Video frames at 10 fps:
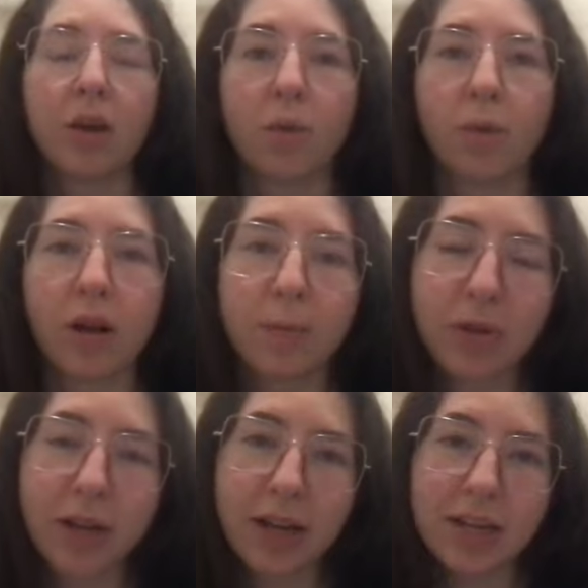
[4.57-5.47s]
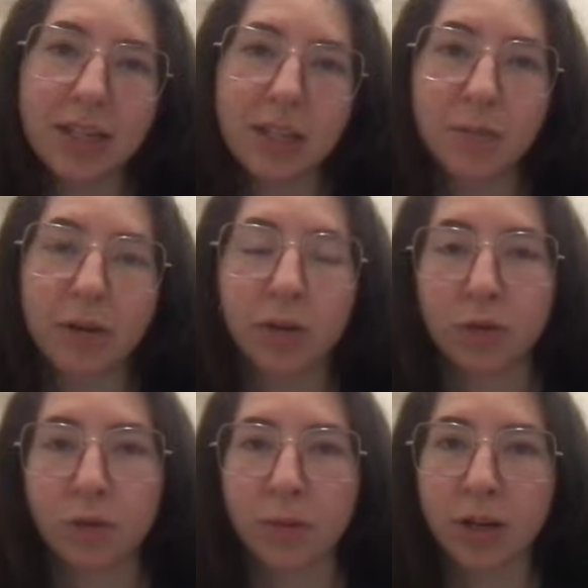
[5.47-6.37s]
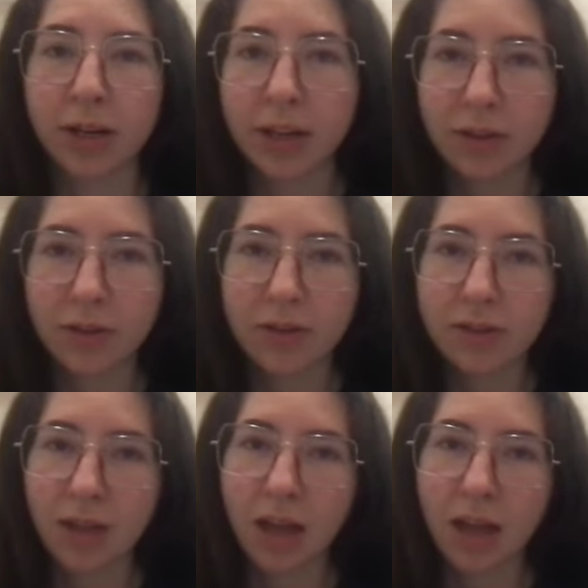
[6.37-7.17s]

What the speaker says: What up, you guys? This is Marilu from Our Kills,